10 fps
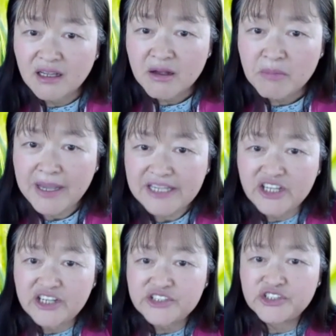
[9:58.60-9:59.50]
my
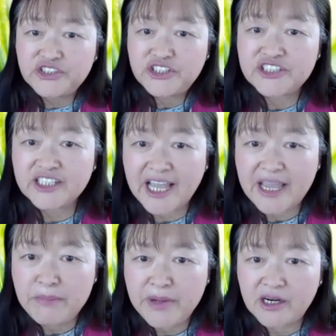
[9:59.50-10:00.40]
years and years
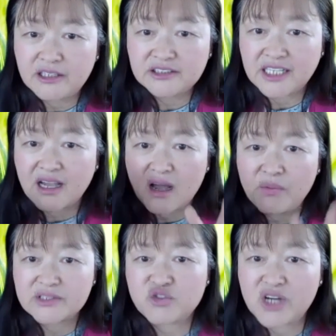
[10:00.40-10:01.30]
nightmare, like I
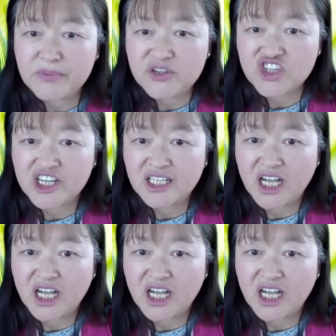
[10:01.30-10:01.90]
was trapped in China.